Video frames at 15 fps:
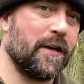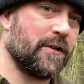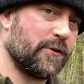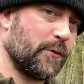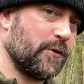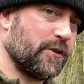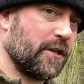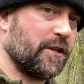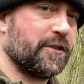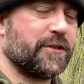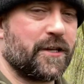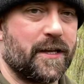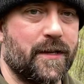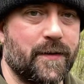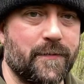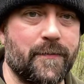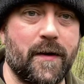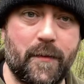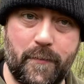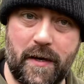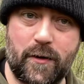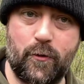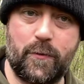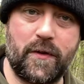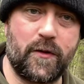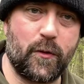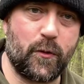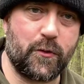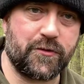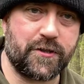So as you can see, I'm back up in the
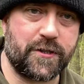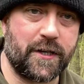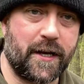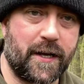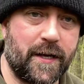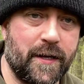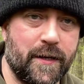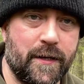woods today.